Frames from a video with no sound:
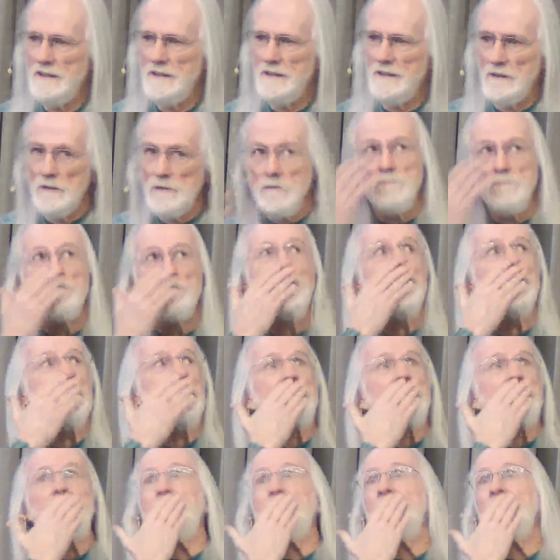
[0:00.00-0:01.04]
Ooh, did I
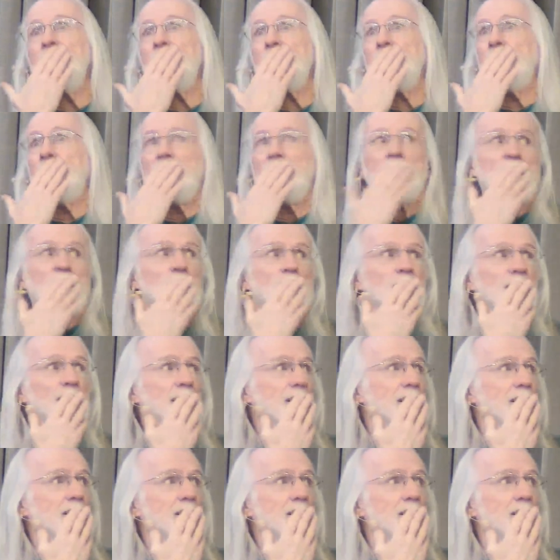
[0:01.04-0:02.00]
say it incorrectly?